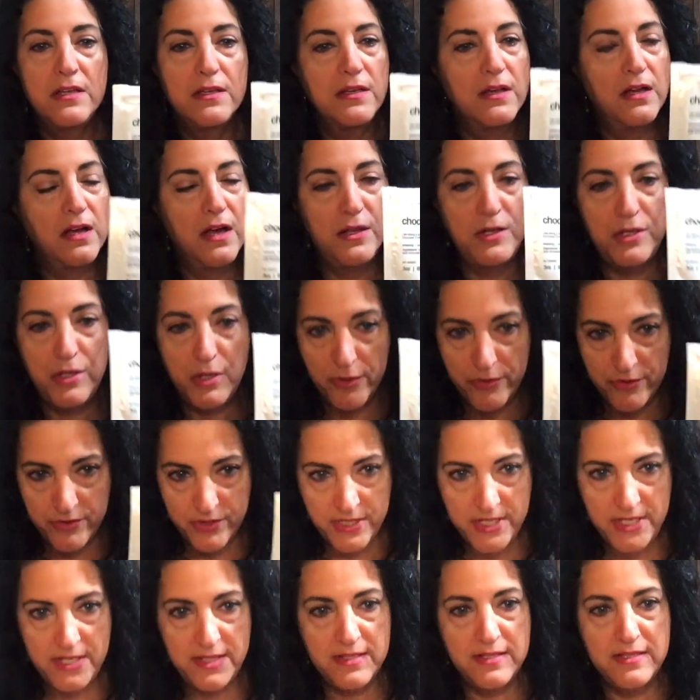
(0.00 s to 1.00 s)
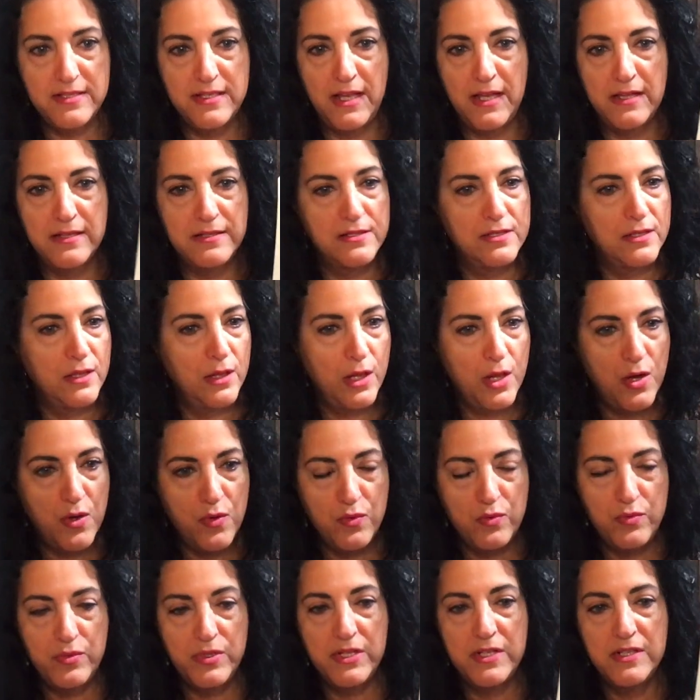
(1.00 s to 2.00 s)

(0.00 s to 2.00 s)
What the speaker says: Another tea stands alone.